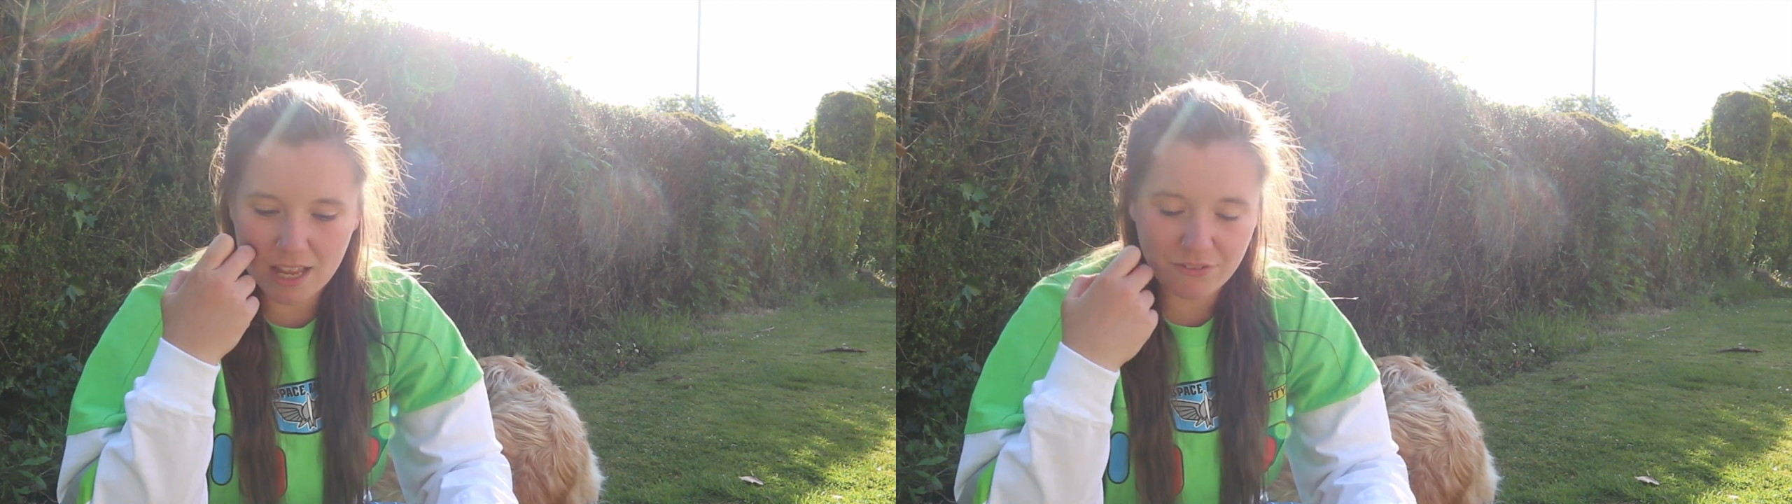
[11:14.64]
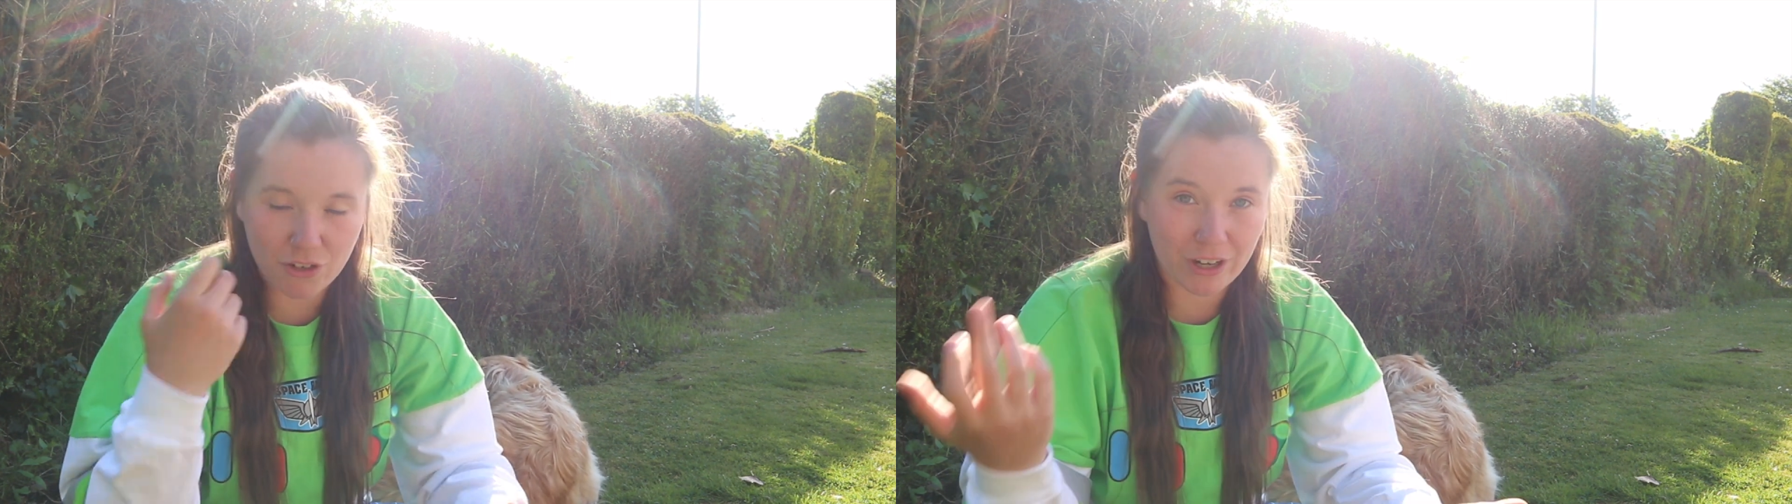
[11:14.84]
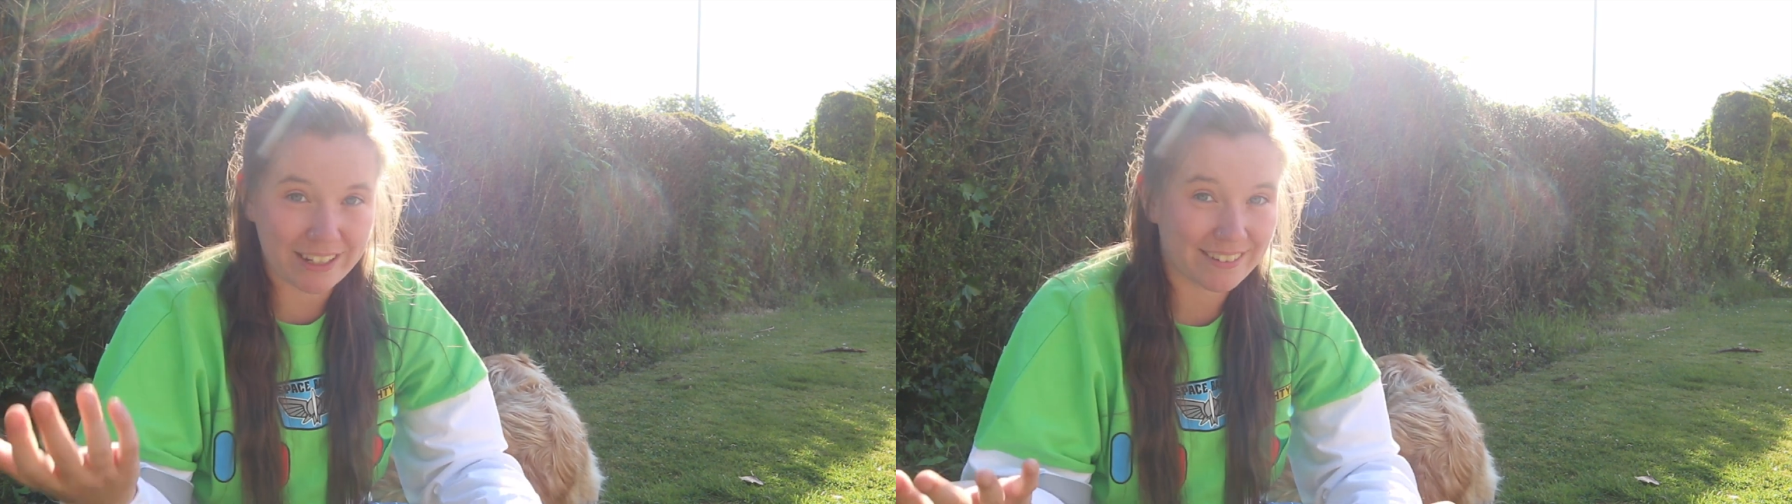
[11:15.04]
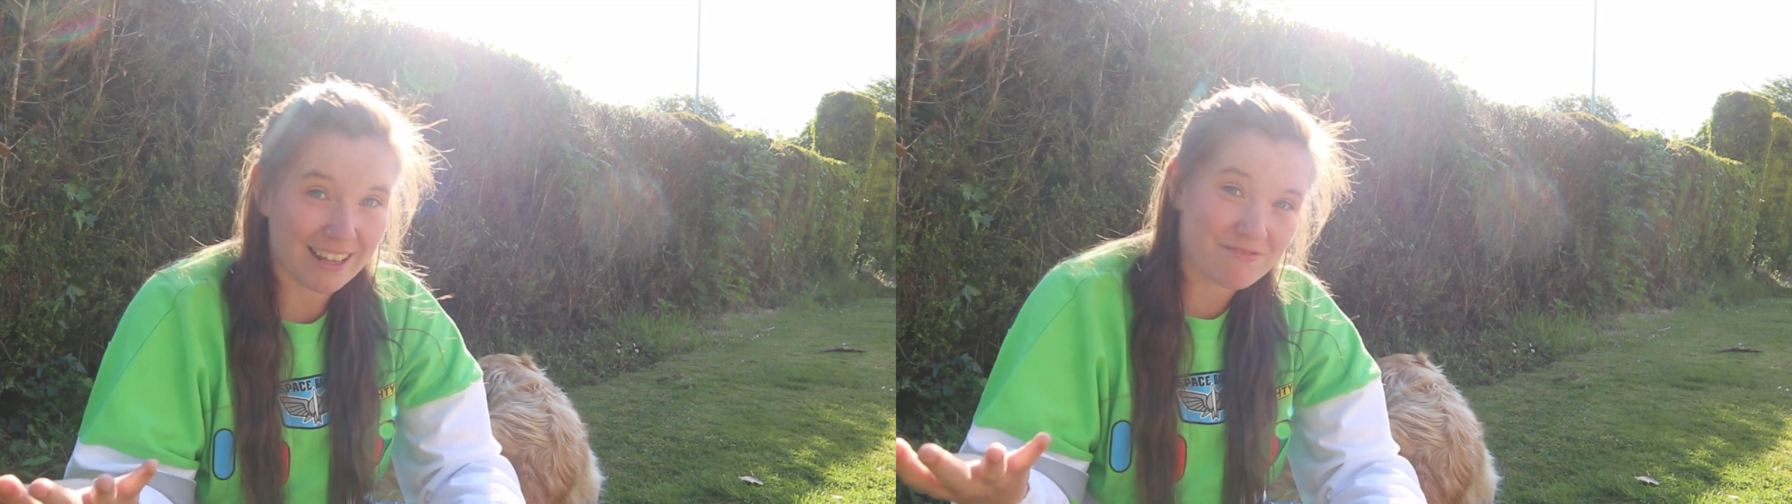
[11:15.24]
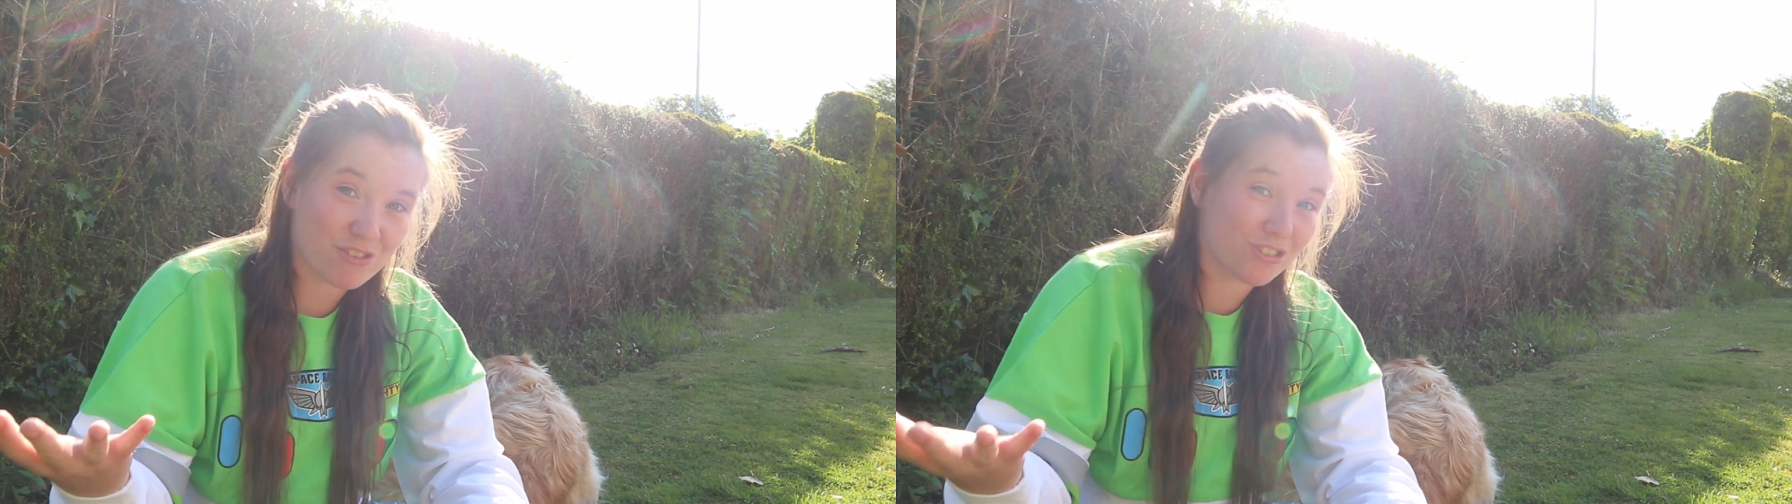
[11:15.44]
if you're in
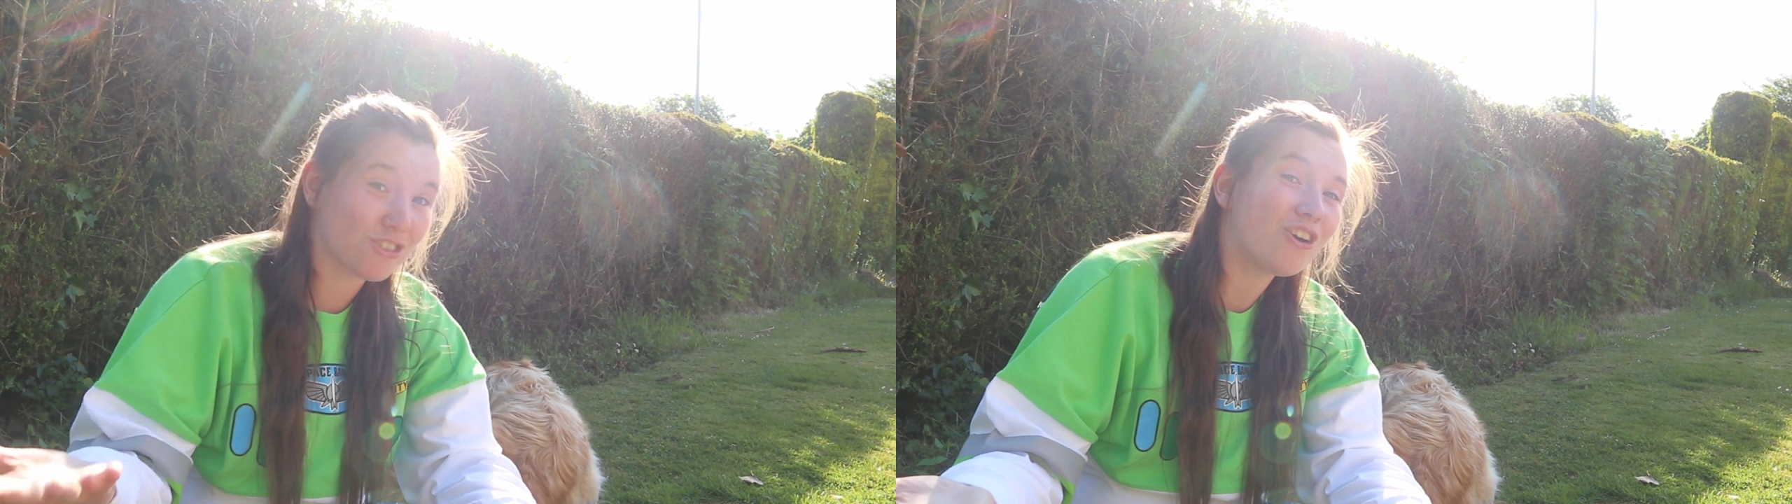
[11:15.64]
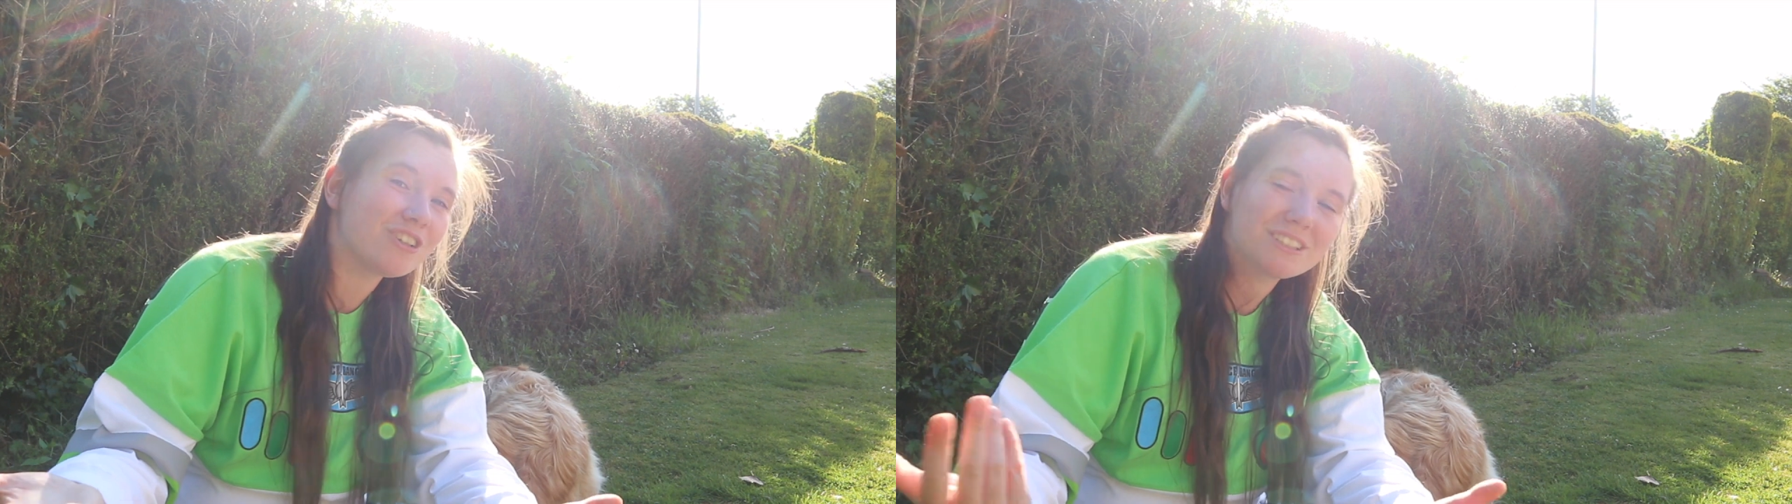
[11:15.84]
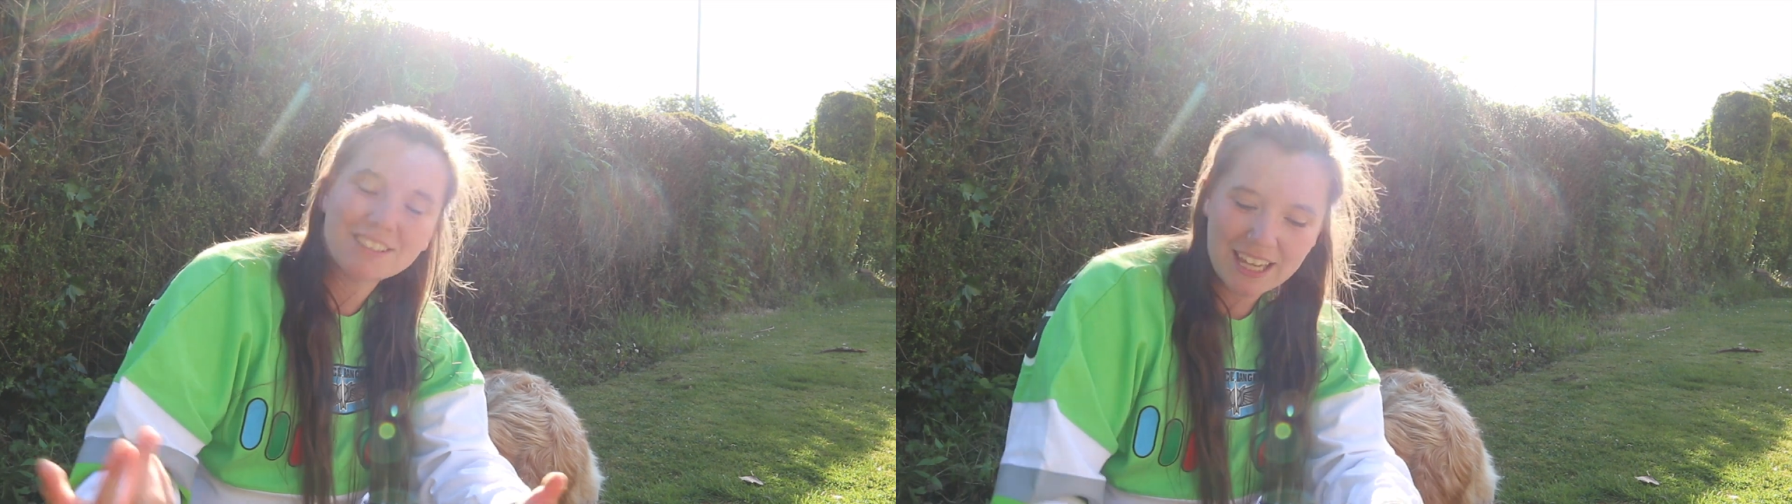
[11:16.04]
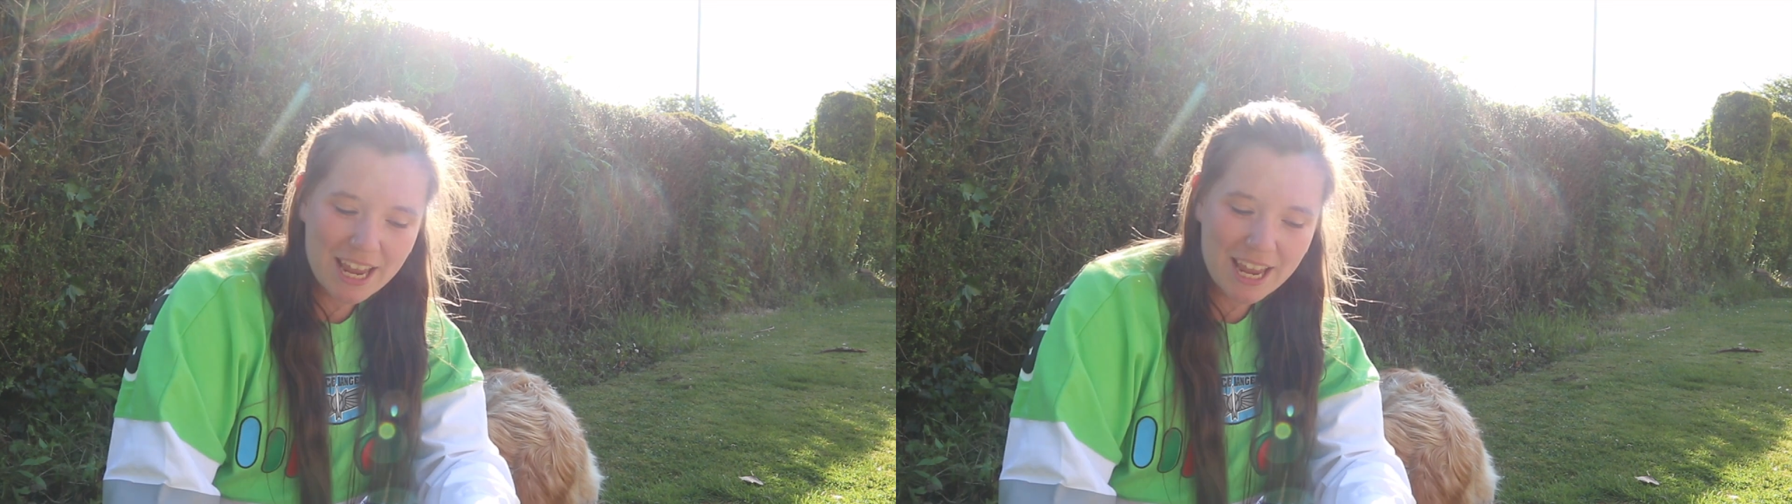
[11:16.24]
Scotland,